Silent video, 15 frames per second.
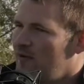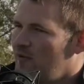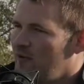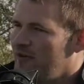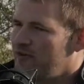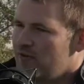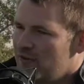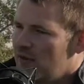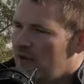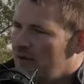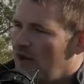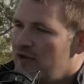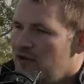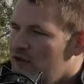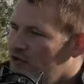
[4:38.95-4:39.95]
with
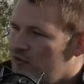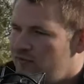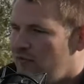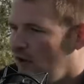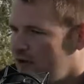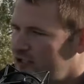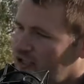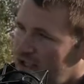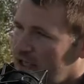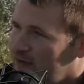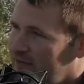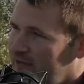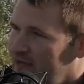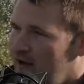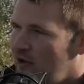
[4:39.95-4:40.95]
a new function
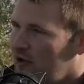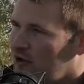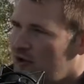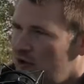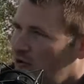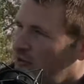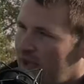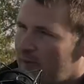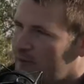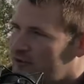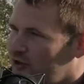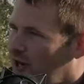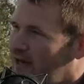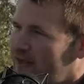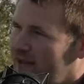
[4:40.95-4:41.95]
of it or a new thing we're
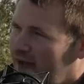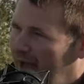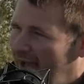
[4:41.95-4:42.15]
trying to